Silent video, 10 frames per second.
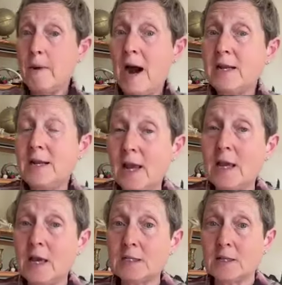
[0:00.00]
My
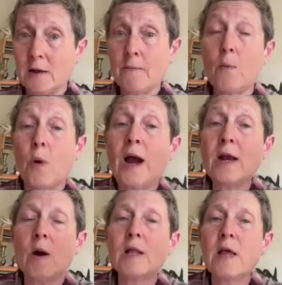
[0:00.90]
take is, why
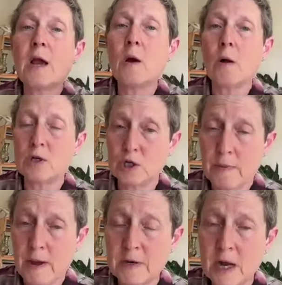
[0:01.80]
do I like collagen
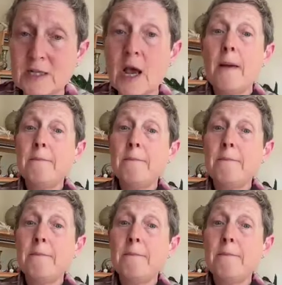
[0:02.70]
peptides?